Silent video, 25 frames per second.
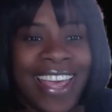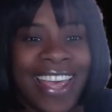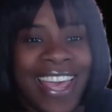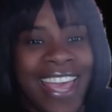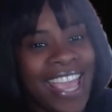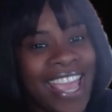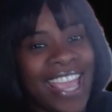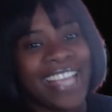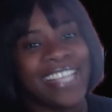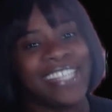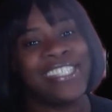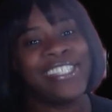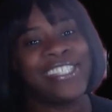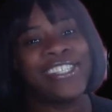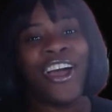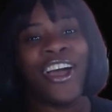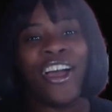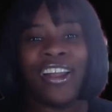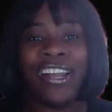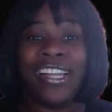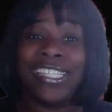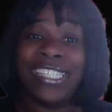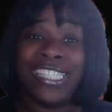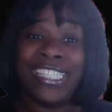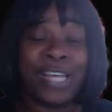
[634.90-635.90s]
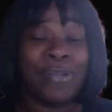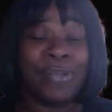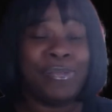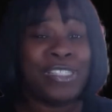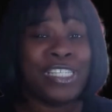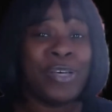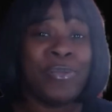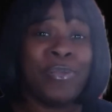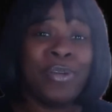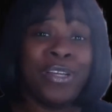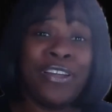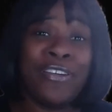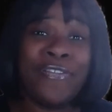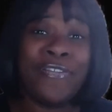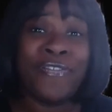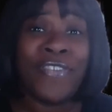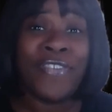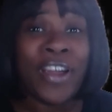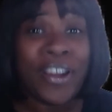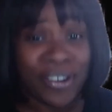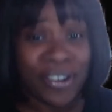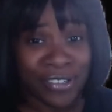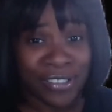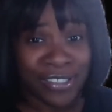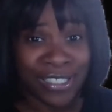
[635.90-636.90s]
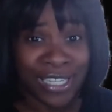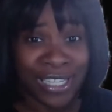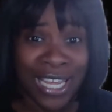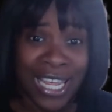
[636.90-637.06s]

And starting September the 1st,